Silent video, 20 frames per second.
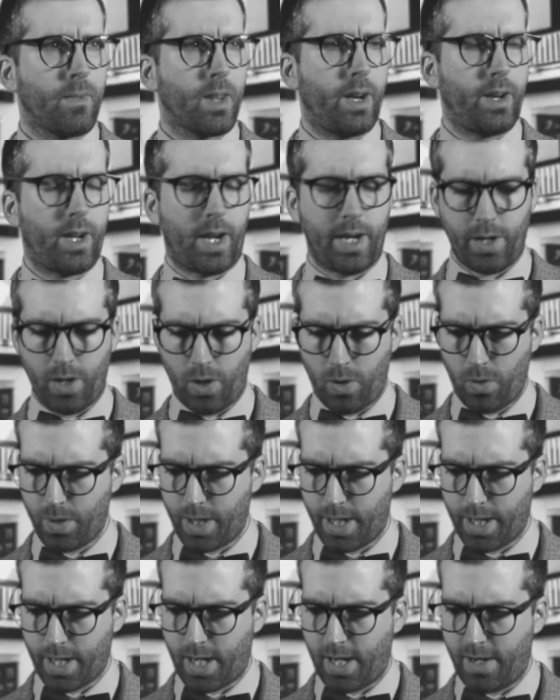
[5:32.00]
And I know
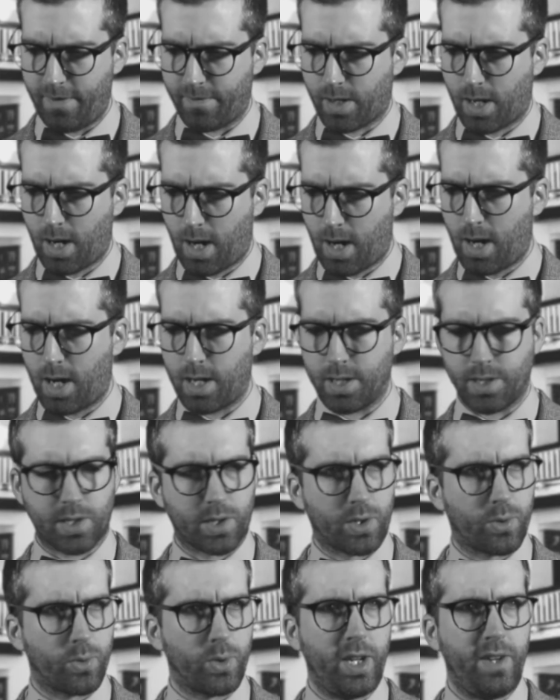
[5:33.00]
that I have
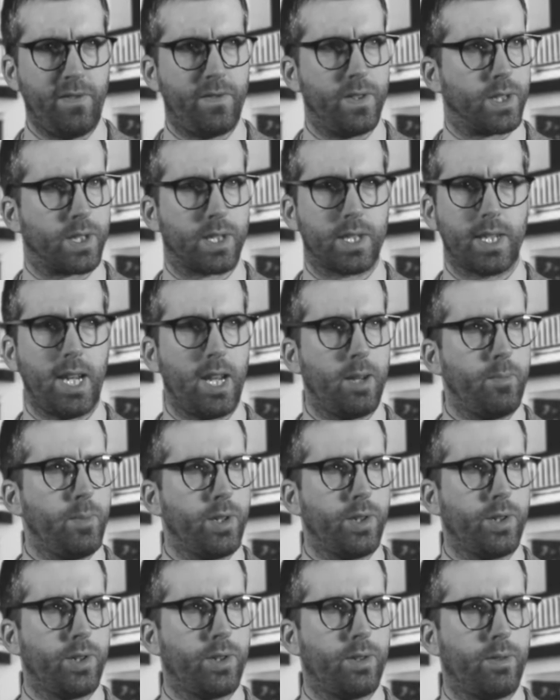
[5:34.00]
caused grievous
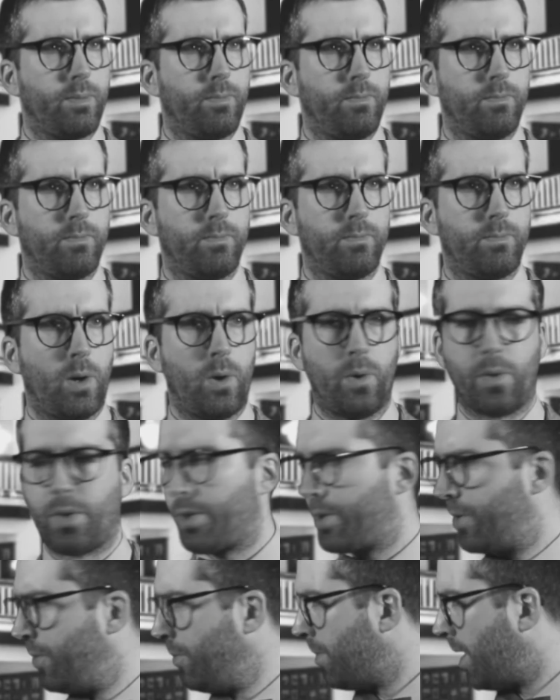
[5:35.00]
damage, both
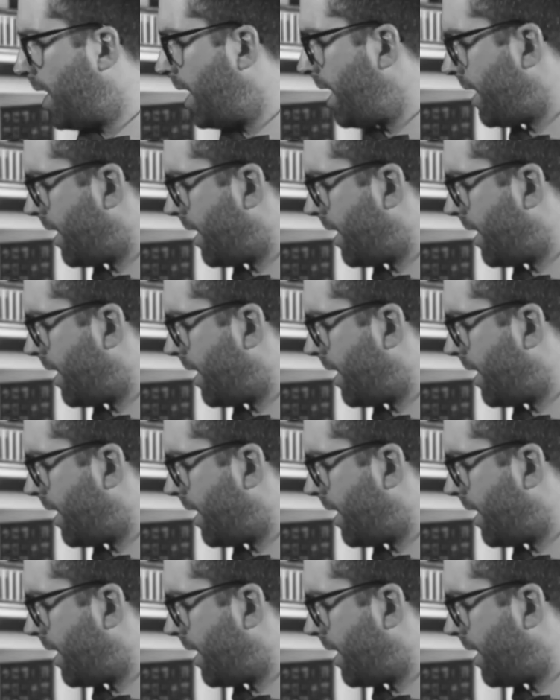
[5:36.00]
to my